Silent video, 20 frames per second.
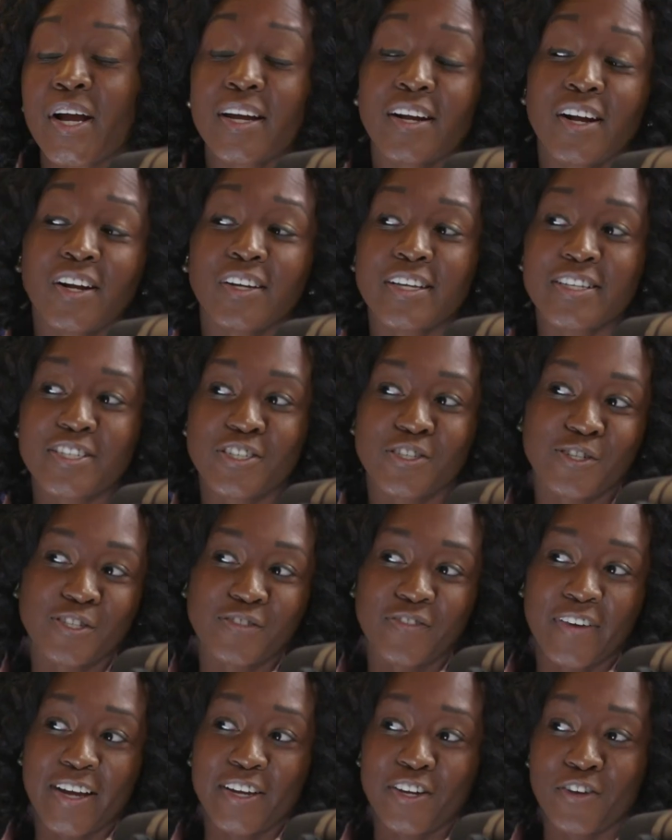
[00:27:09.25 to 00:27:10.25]
can our listeners
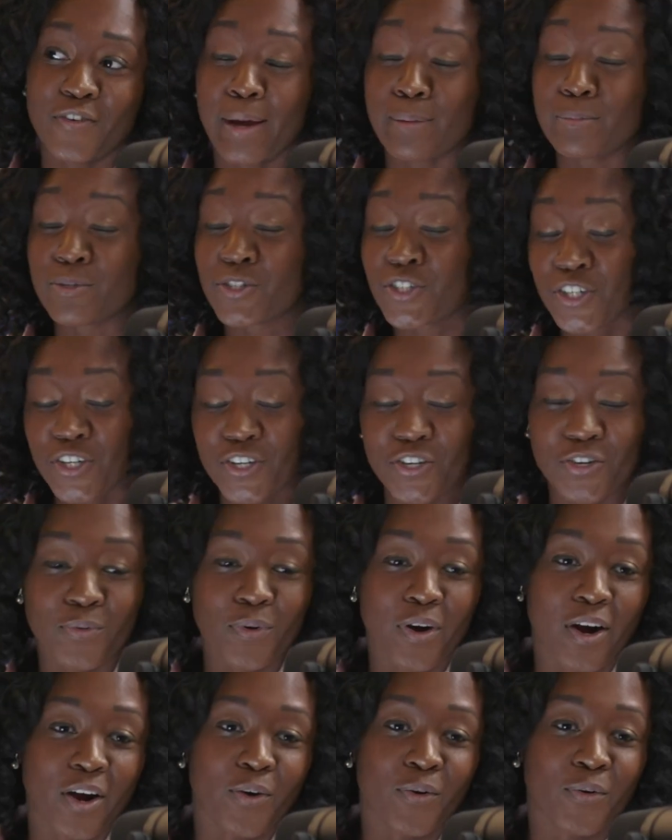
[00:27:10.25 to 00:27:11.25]
find you? I'm sure you
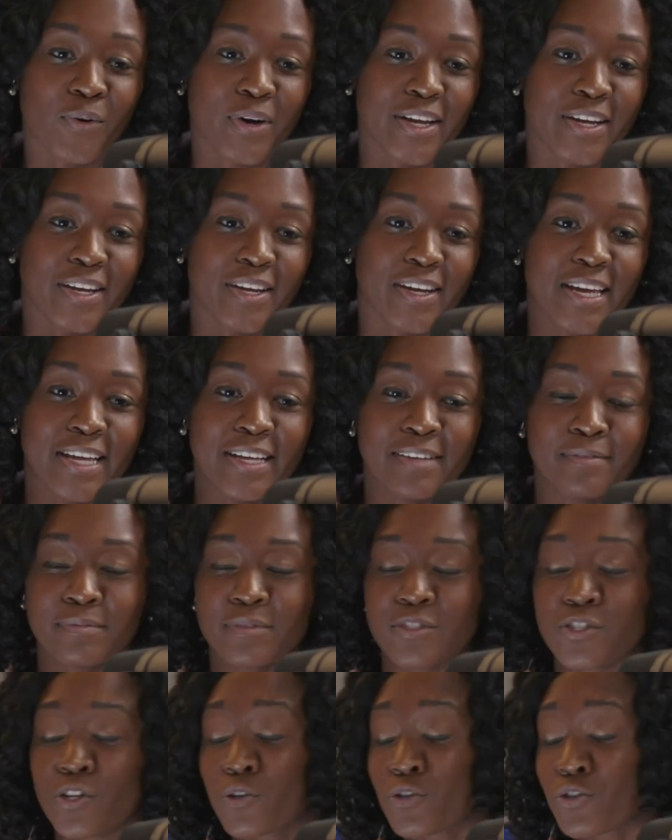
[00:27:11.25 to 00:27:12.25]
are on
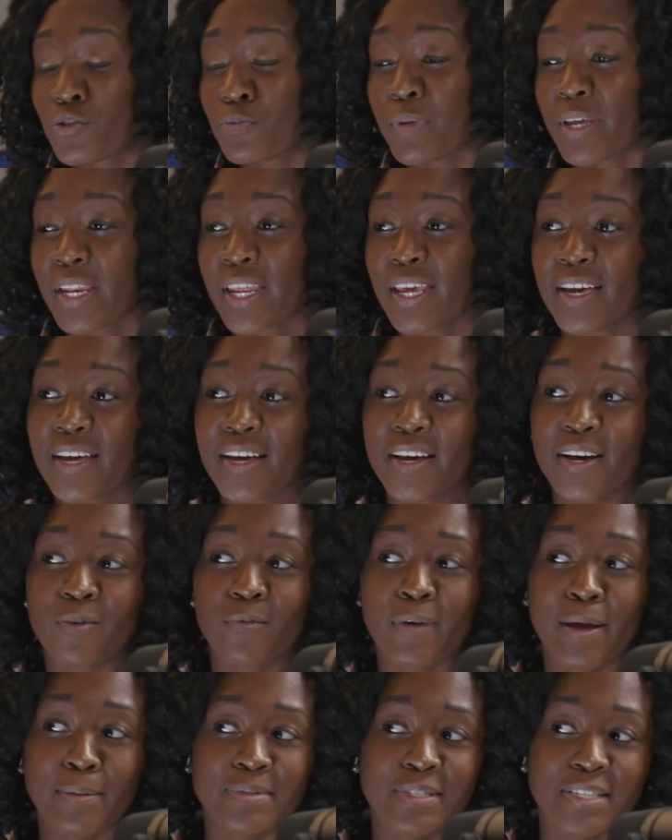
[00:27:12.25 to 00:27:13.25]
social media,
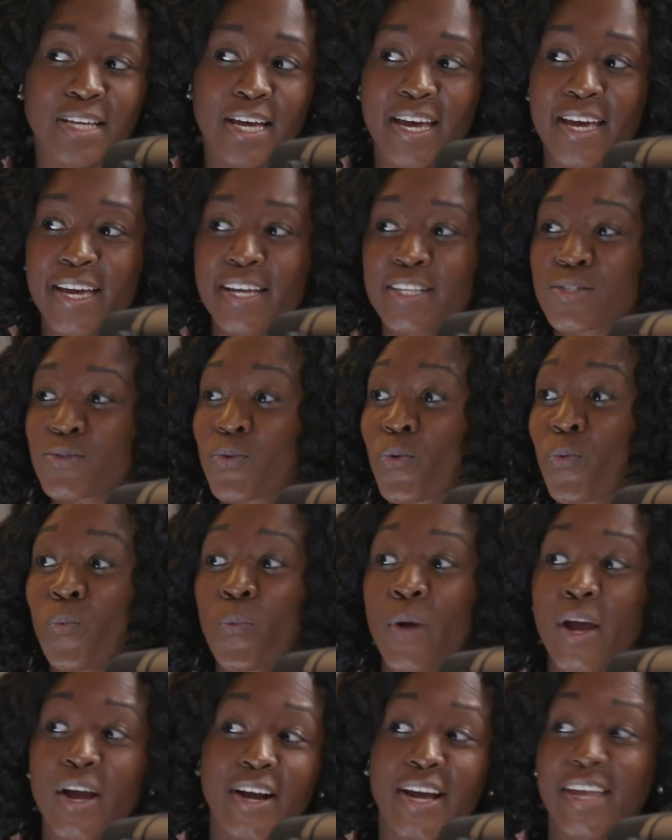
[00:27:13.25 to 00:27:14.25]
websites.
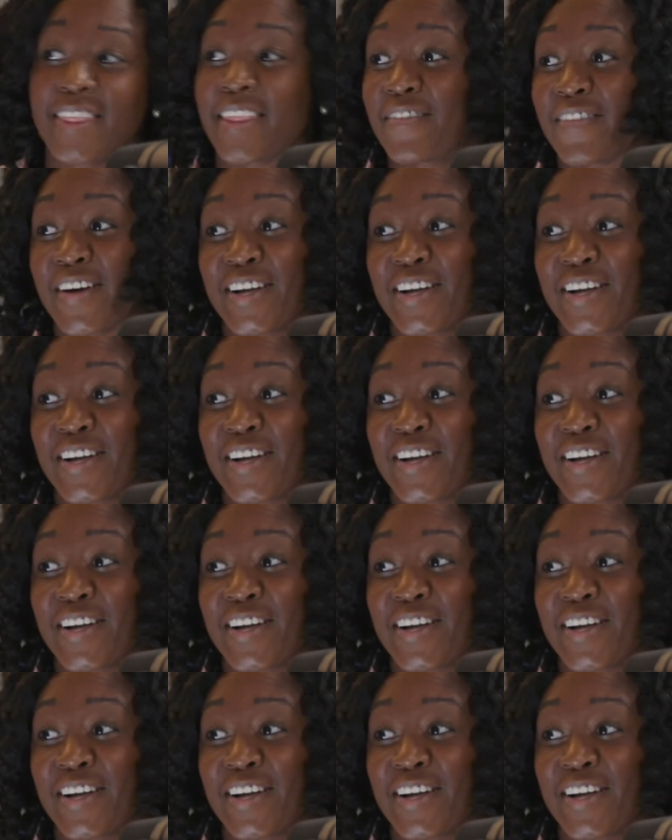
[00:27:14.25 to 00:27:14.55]
Where can they